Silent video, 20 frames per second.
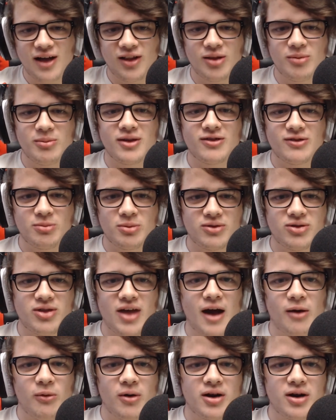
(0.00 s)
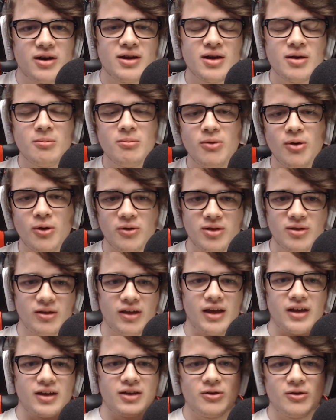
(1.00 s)
elements with that one, more than
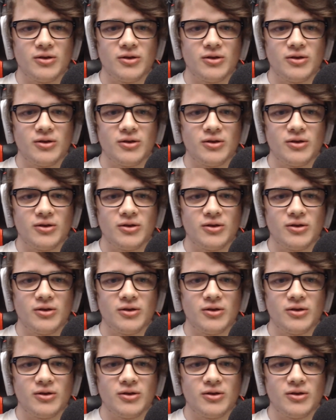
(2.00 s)
like